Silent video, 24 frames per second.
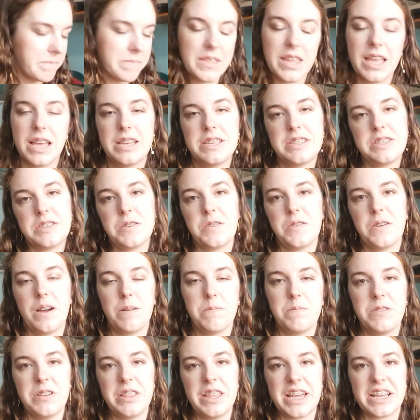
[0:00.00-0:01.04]
So I'm
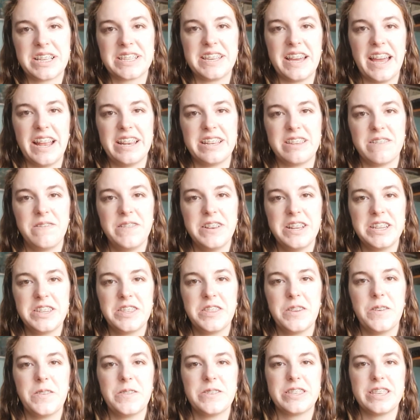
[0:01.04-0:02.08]
really excited to finish
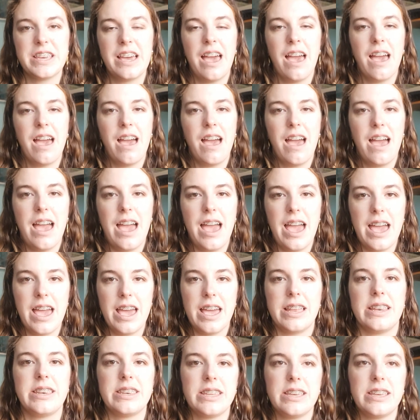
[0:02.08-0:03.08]
those, and